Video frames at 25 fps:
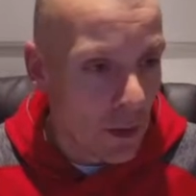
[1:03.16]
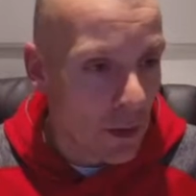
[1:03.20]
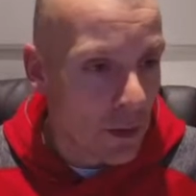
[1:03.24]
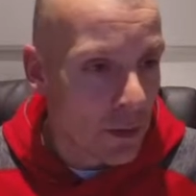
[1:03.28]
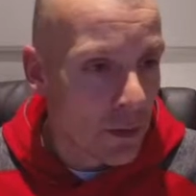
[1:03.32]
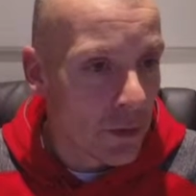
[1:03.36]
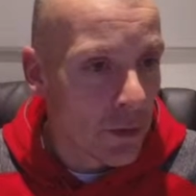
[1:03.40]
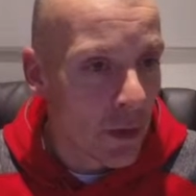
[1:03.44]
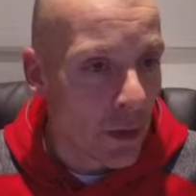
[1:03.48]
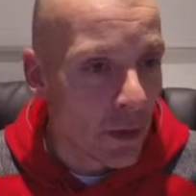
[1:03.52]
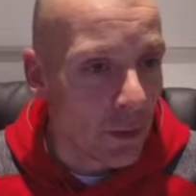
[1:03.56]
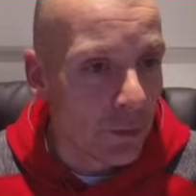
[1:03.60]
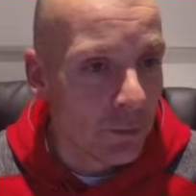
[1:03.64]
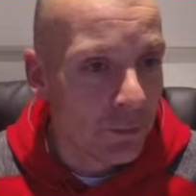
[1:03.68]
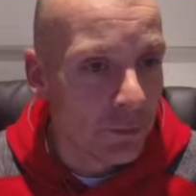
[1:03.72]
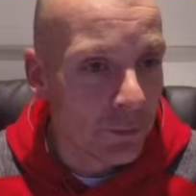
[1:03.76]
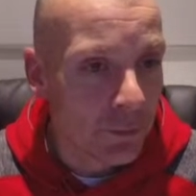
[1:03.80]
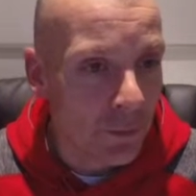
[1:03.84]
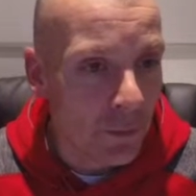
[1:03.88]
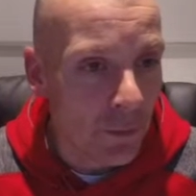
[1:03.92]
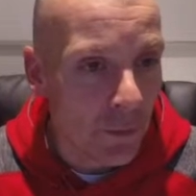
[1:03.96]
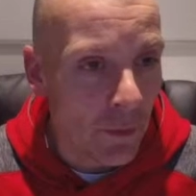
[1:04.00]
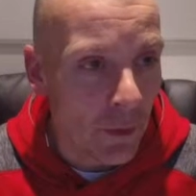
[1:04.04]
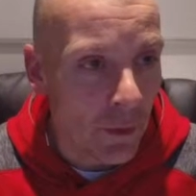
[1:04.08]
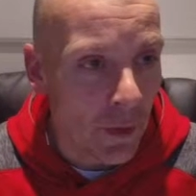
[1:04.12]
So
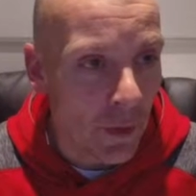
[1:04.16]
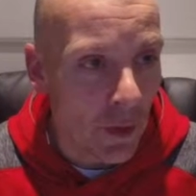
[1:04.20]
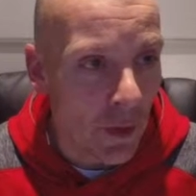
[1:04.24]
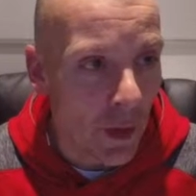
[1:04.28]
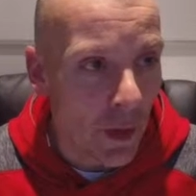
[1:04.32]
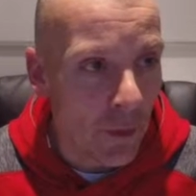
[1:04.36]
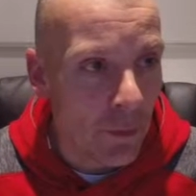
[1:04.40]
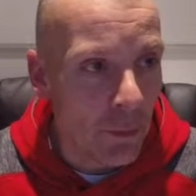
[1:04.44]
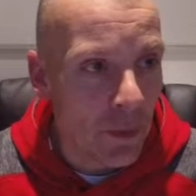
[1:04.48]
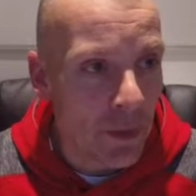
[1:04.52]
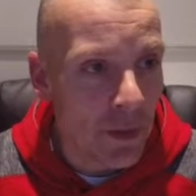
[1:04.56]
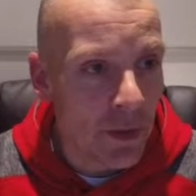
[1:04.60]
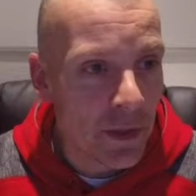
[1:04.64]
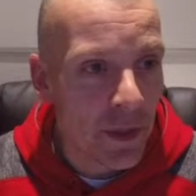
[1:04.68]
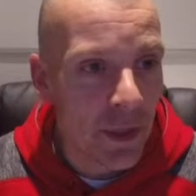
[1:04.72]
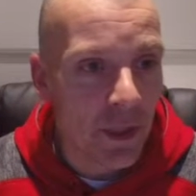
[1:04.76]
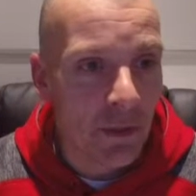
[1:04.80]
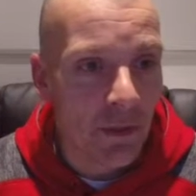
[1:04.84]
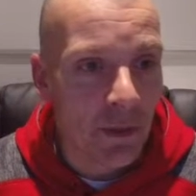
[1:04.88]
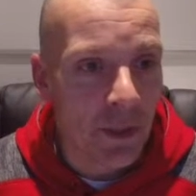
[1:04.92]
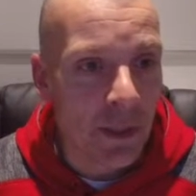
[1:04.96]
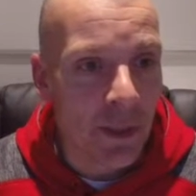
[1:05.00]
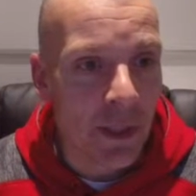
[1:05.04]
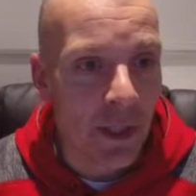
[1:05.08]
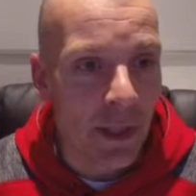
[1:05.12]
I put a
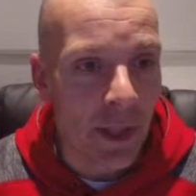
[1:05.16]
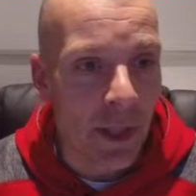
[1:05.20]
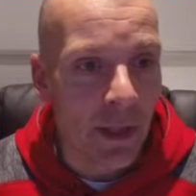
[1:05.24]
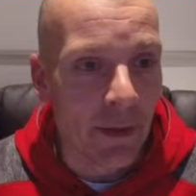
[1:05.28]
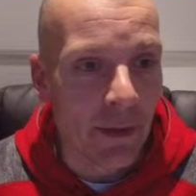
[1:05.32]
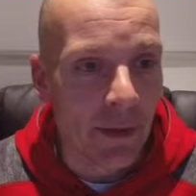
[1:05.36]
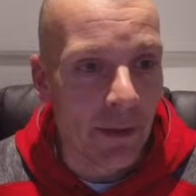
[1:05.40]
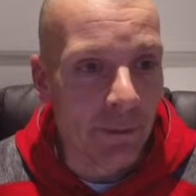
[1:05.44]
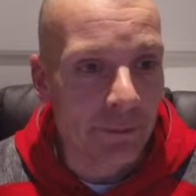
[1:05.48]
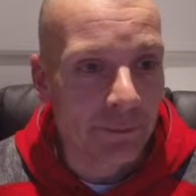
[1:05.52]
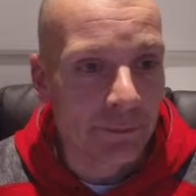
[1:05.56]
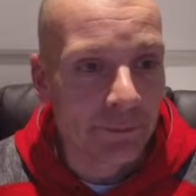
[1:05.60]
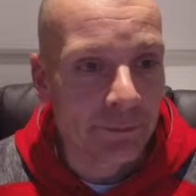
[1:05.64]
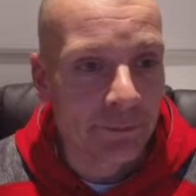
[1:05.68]
series together.